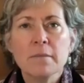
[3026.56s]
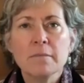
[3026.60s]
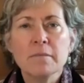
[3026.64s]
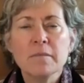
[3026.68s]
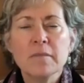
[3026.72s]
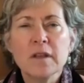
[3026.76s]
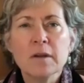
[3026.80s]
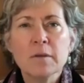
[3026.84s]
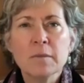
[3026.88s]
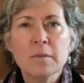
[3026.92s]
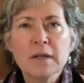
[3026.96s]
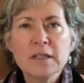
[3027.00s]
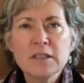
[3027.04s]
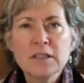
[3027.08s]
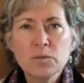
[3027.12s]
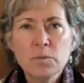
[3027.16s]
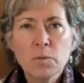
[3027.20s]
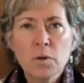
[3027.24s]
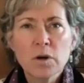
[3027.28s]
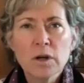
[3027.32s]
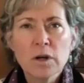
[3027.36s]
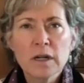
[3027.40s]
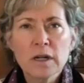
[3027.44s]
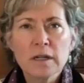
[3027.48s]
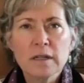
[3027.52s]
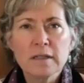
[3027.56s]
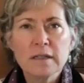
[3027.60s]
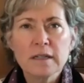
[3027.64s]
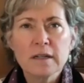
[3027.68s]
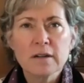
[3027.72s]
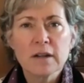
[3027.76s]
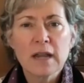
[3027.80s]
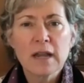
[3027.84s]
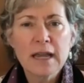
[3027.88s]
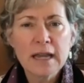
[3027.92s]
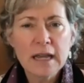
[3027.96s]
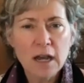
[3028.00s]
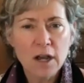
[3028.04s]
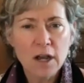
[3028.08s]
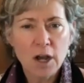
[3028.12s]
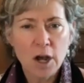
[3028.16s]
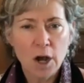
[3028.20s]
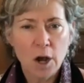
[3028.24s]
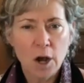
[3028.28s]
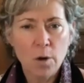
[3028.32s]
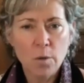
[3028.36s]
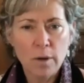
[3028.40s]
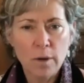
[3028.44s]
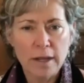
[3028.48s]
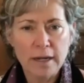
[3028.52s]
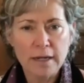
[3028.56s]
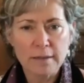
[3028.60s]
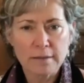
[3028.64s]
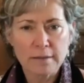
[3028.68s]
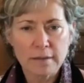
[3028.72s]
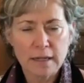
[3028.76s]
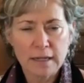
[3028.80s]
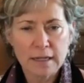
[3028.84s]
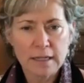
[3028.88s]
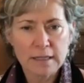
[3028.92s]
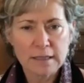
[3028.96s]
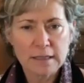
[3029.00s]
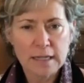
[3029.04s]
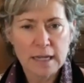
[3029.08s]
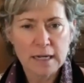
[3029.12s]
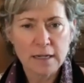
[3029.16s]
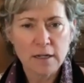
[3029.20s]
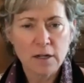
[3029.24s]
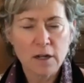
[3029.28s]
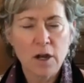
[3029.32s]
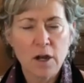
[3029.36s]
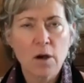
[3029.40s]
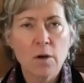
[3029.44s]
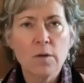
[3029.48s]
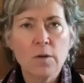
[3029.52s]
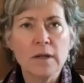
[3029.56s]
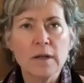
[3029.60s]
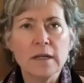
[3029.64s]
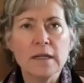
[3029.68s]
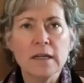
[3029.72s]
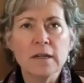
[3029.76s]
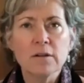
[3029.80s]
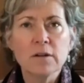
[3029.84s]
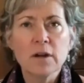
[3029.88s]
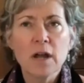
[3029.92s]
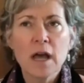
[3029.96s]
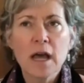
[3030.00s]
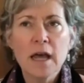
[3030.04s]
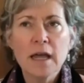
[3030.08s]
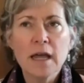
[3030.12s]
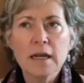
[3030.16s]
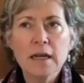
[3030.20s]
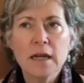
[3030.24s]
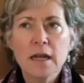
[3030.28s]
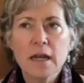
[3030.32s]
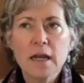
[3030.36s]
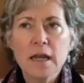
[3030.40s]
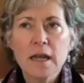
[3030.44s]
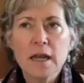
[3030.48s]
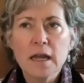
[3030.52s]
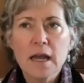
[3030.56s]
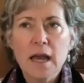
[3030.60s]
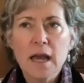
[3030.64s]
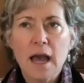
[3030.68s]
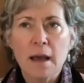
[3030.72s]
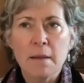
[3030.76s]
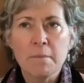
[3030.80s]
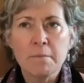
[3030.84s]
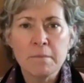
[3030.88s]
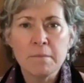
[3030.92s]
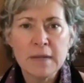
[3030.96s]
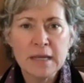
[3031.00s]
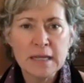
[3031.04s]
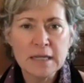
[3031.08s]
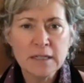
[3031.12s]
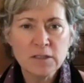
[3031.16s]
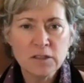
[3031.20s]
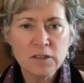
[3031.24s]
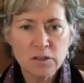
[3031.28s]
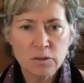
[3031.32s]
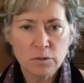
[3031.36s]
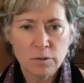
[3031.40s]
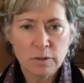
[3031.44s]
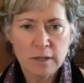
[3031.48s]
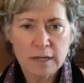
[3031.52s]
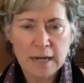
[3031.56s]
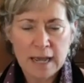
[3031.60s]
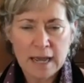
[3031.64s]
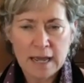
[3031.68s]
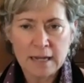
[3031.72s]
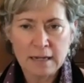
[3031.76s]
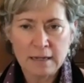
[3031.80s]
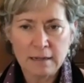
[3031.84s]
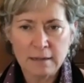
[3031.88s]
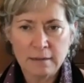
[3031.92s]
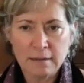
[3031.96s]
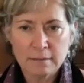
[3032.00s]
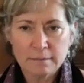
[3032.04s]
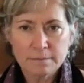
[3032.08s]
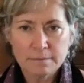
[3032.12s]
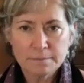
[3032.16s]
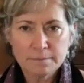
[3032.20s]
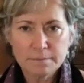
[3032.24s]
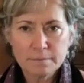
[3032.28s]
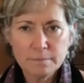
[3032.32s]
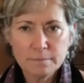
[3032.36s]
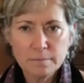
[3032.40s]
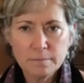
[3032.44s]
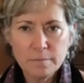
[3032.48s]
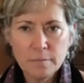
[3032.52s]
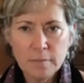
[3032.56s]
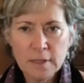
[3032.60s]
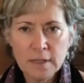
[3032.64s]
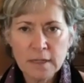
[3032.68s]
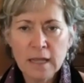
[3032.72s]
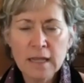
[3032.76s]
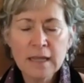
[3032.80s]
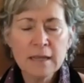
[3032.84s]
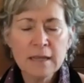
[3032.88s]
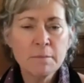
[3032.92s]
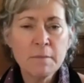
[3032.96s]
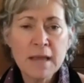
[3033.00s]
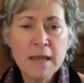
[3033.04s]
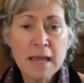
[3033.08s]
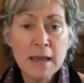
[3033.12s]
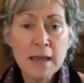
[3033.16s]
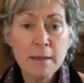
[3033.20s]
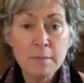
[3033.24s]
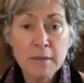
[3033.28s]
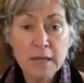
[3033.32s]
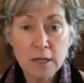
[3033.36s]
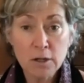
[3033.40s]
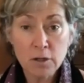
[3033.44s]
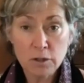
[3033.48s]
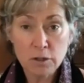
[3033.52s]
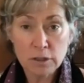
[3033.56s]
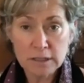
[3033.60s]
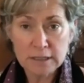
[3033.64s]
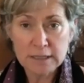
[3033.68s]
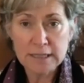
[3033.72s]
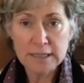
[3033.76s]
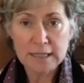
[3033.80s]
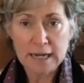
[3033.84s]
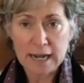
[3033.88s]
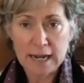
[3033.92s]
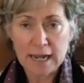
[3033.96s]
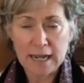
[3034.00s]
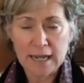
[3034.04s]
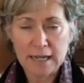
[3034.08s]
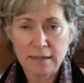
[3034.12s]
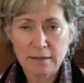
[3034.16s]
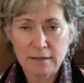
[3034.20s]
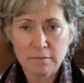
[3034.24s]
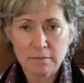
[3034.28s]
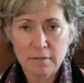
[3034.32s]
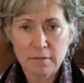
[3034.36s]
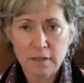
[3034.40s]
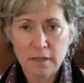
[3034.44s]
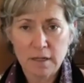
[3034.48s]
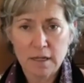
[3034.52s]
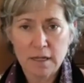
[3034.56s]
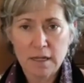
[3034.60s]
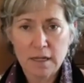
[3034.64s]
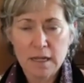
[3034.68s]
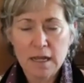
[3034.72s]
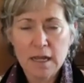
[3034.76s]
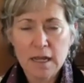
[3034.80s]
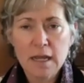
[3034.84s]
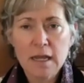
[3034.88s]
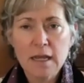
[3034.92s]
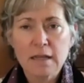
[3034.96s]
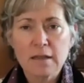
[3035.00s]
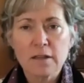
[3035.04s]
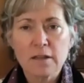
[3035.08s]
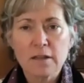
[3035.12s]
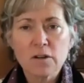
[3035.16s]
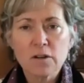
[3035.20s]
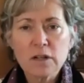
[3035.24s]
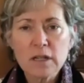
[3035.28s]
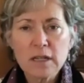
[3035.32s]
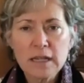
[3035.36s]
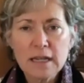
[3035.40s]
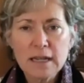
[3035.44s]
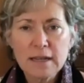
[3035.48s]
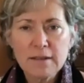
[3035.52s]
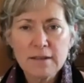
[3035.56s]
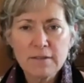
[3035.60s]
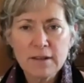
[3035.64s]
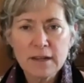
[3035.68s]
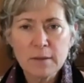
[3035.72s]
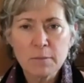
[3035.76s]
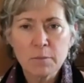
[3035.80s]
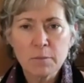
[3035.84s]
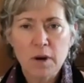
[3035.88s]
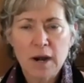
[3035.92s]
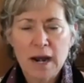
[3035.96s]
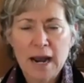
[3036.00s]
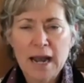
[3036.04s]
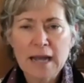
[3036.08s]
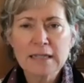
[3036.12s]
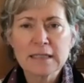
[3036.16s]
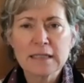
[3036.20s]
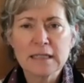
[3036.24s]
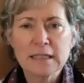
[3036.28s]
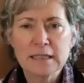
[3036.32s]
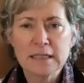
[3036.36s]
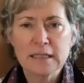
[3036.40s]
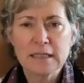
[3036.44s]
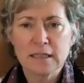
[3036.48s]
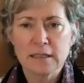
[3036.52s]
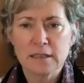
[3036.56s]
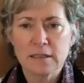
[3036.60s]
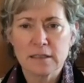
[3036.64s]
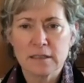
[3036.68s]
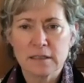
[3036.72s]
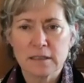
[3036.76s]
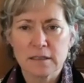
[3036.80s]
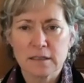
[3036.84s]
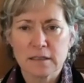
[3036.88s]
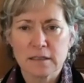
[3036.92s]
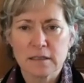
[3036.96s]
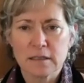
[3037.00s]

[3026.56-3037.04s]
they're much more, they're like a koan, like a Zen koan. They're not a means to an end. Like, may I be good today. They're living practices